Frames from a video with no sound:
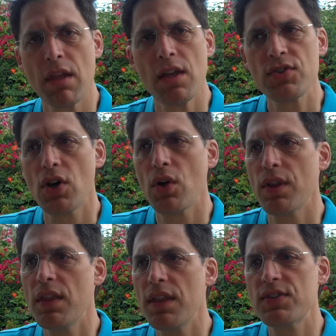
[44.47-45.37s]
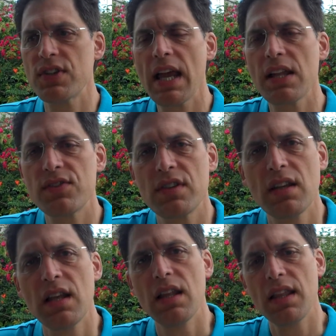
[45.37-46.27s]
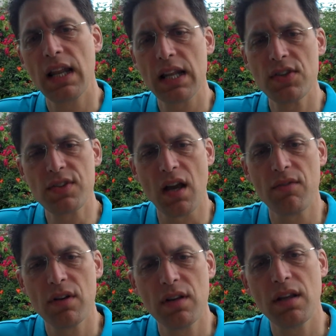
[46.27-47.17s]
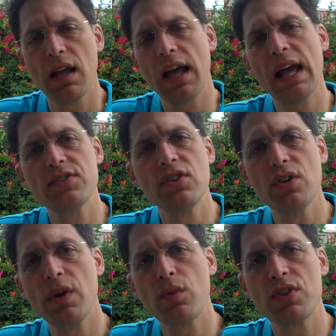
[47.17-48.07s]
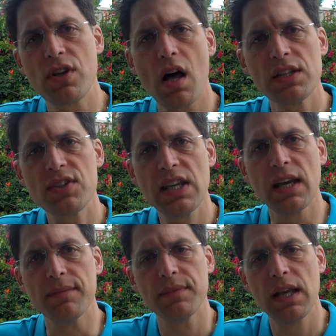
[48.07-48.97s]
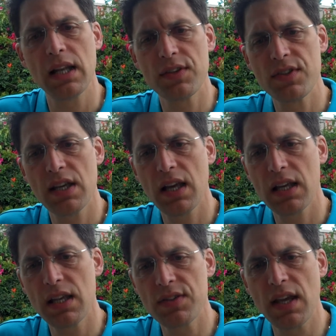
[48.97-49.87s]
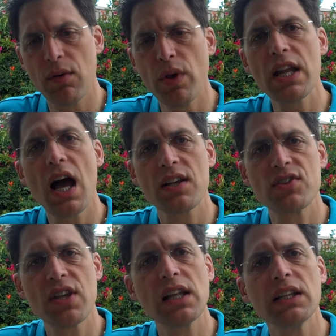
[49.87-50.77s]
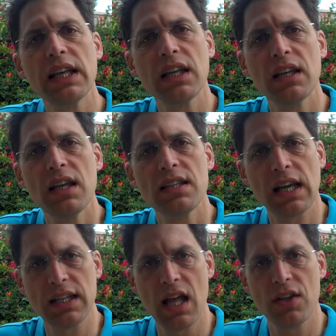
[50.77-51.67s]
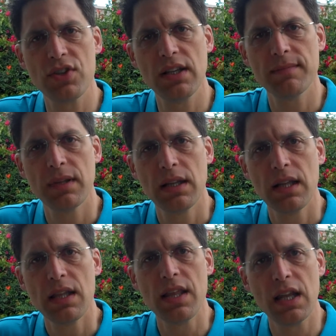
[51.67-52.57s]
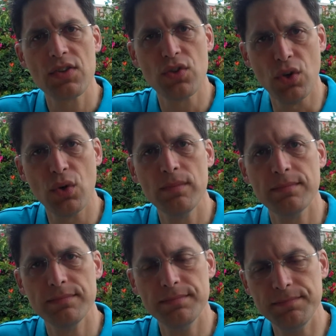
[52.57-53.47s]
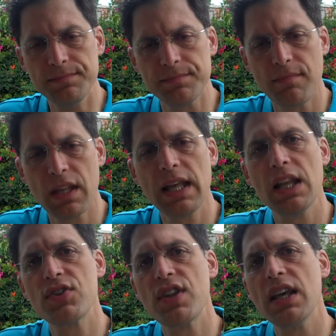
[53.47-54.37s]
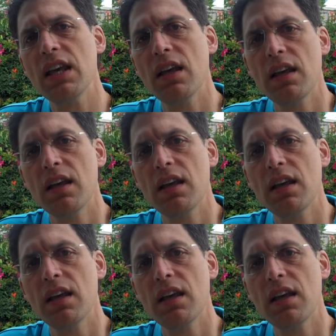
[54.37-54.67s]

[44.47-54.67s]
So the science that I discovered has to do with what's called ASEA. And ASEA is a redox signaling technology that is new. It is the